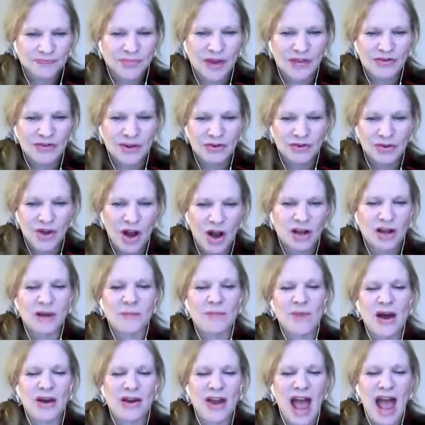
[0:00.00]
they're talking
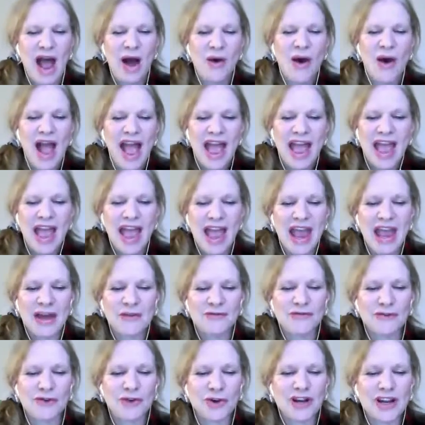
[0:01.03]
about how
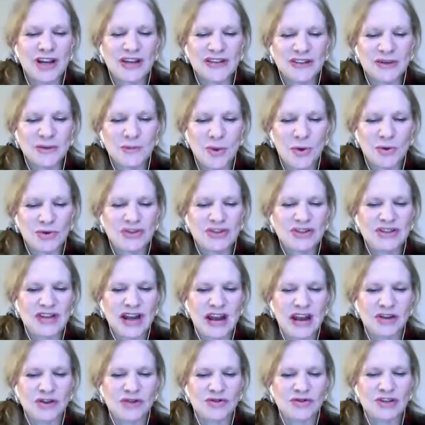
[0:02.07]
Hanford is the most
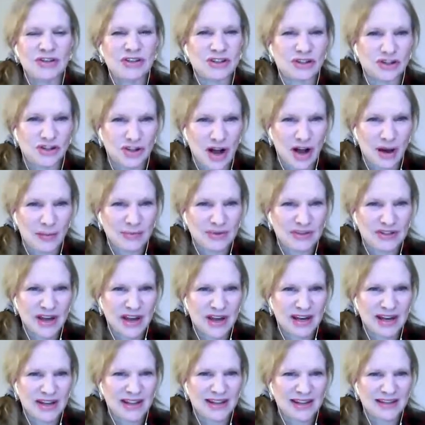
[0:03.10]
dangerous job
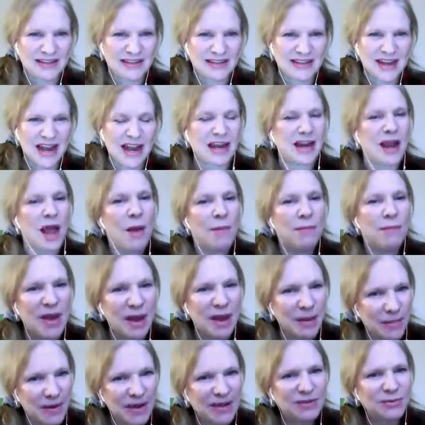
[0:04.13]
site in the state.
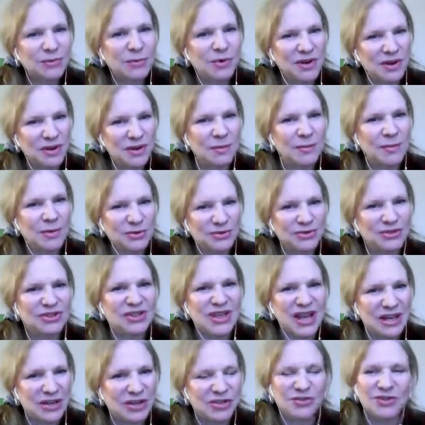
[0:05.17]
Maybe it's one of the most
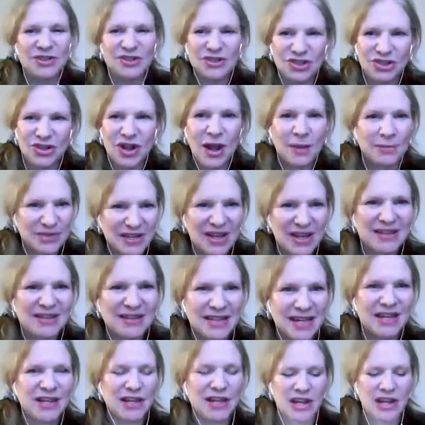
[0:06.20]
dangerous job sites
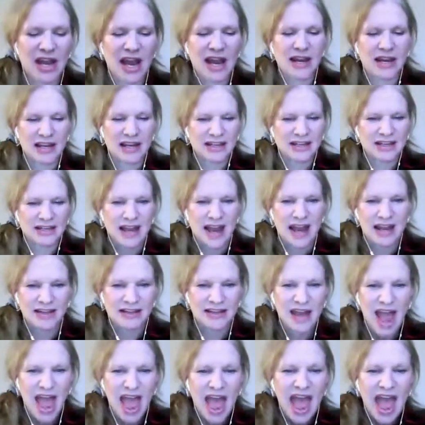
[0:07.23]
in the United States.
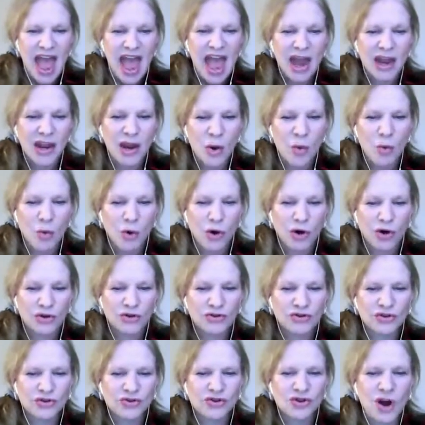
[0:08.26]
And
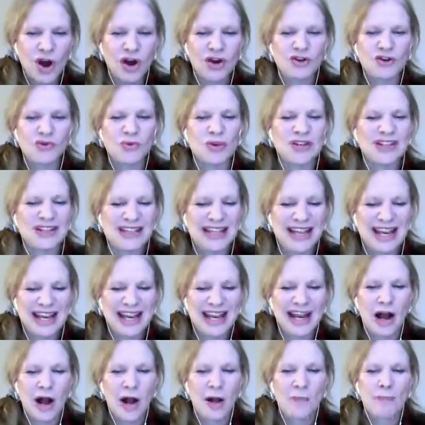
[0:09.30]
workers are charged with
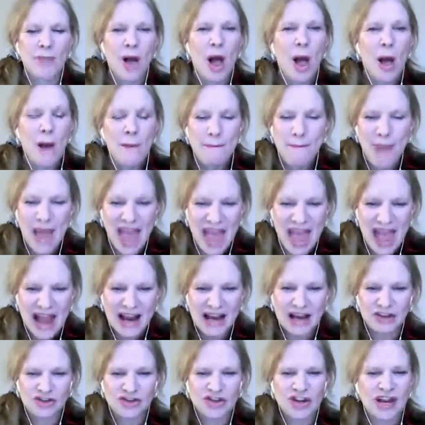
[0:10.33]
digging up,
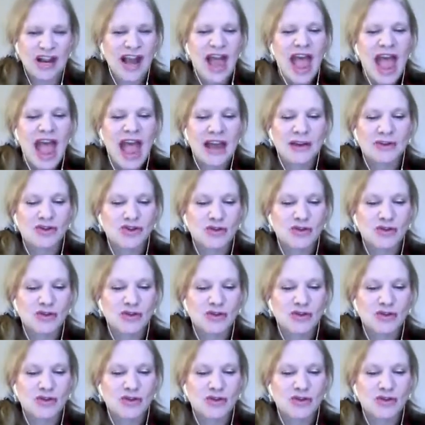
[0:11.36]
packaging, and